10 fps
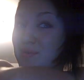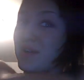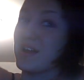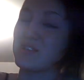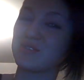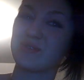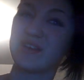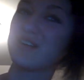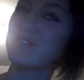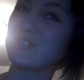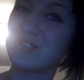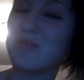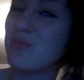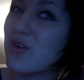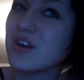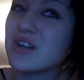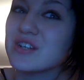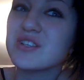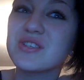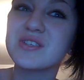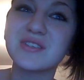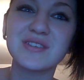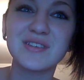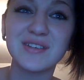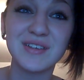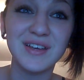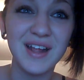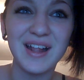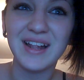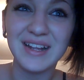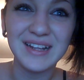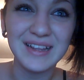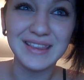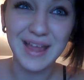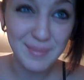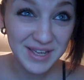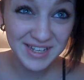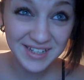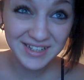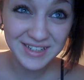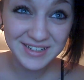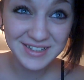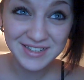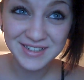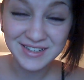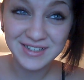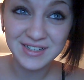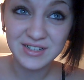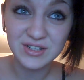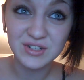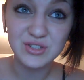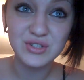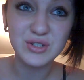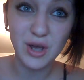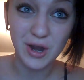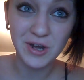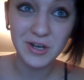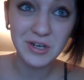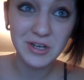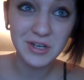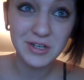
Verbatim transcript: okay so here are some words lemon dark